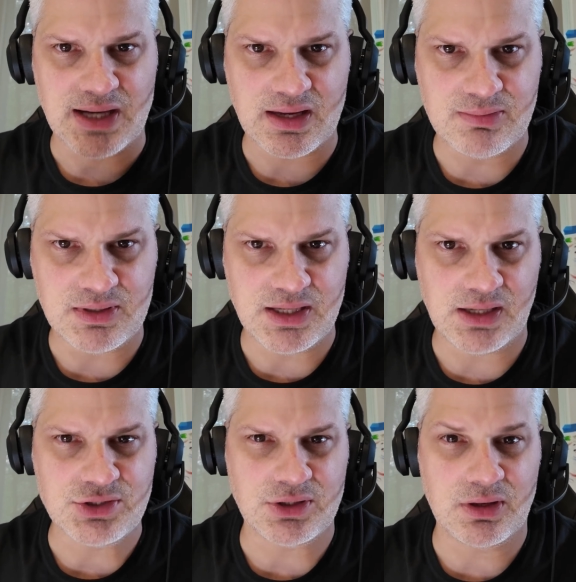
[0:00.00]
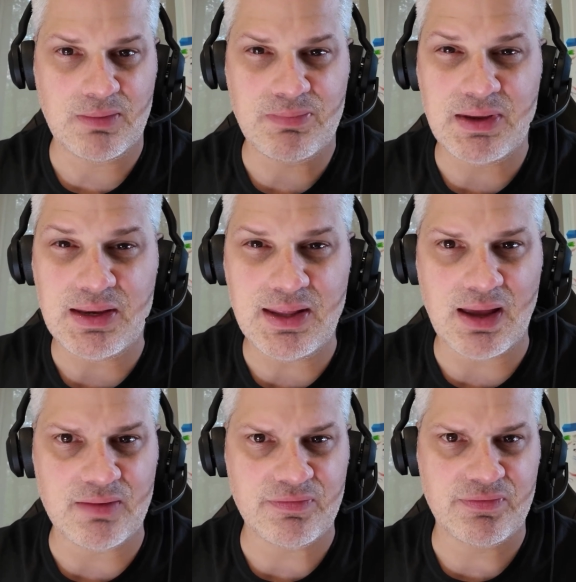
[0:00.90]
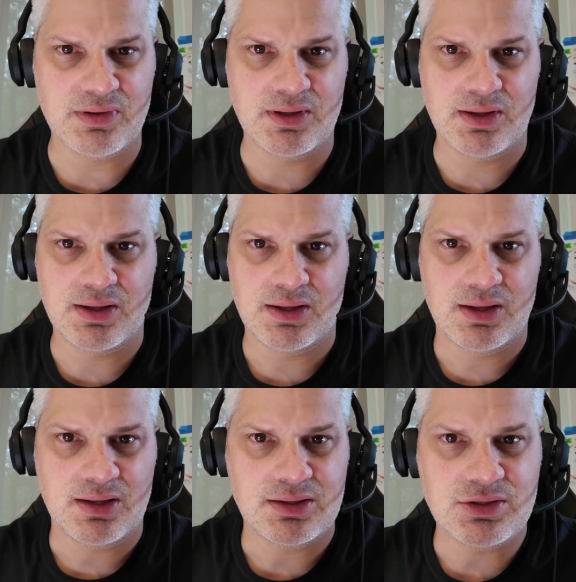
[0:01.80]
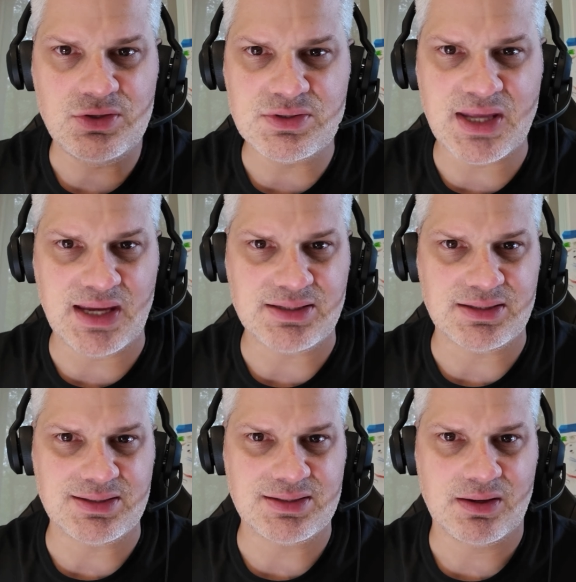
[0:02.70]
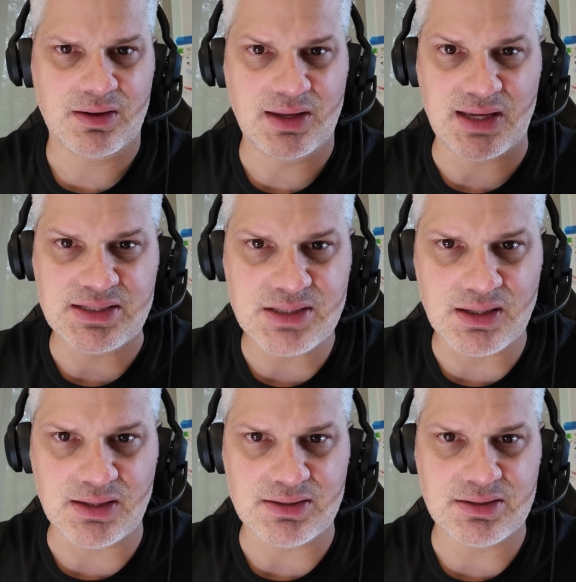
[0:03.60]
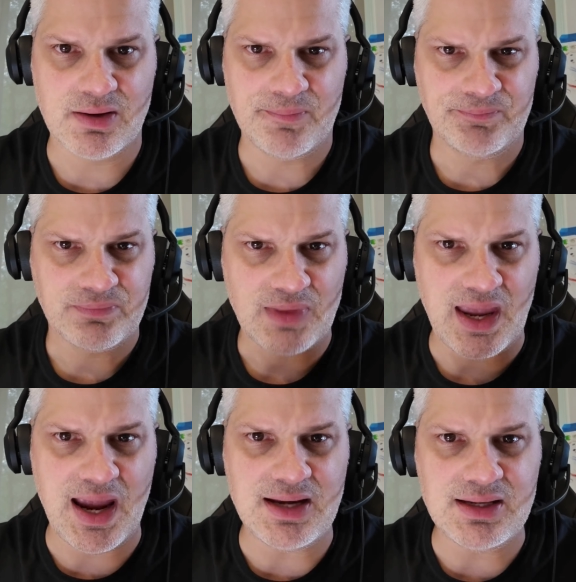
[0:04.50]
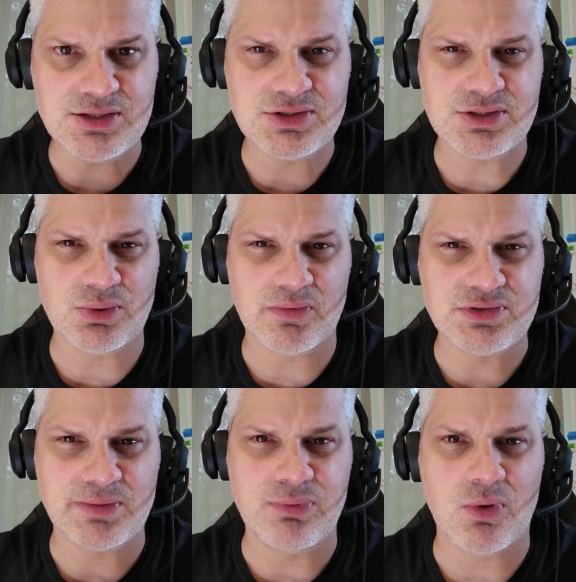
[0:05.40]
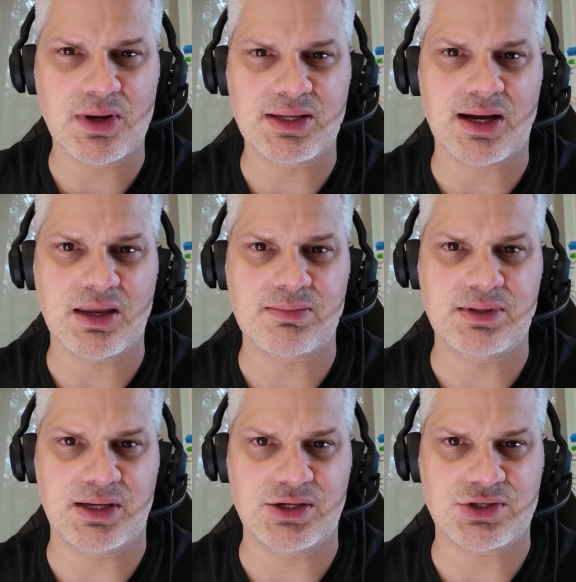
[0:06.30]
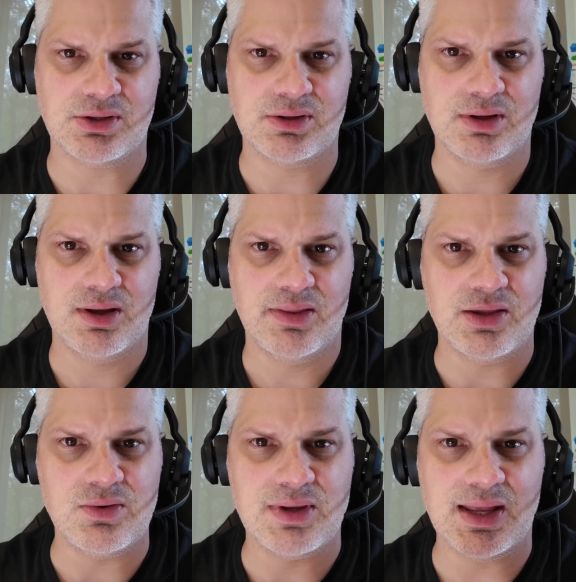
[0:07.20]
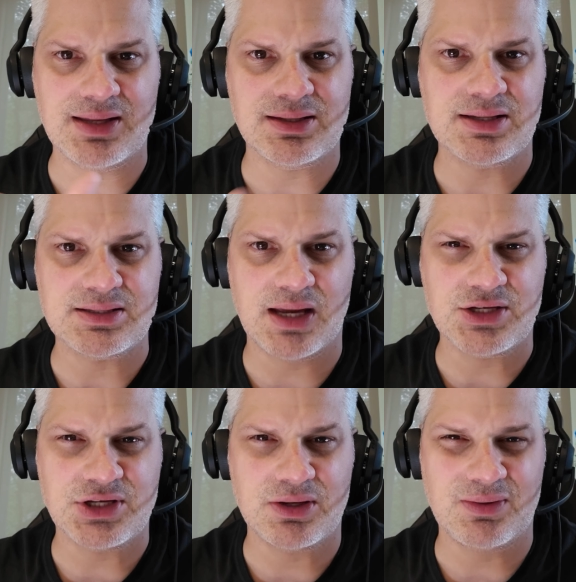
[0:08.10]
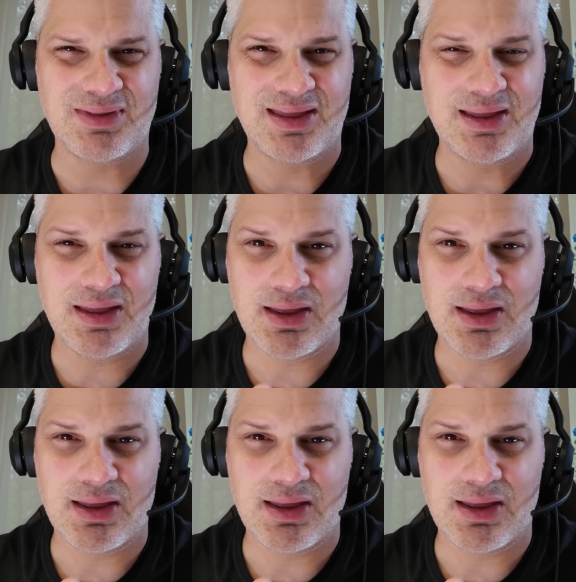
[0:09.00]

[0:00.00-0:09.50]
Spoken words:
documentation, PDF, use cases, case studies, any sort of supporting documentation that you can get into that Slack channel